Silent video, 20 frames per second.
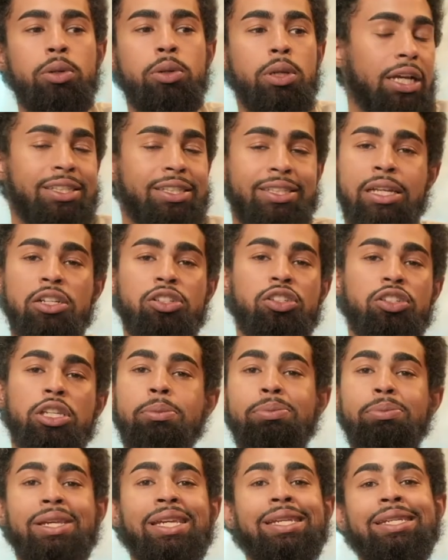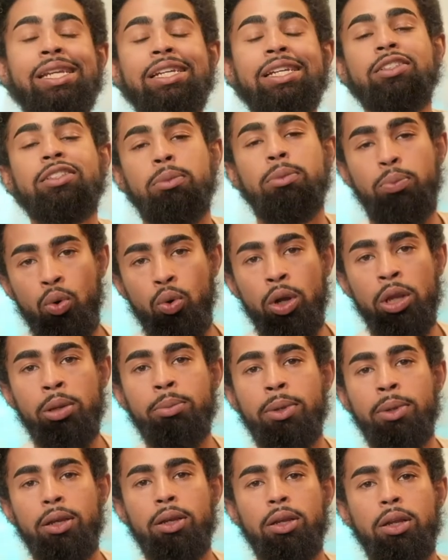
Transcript: essentially be disappointment.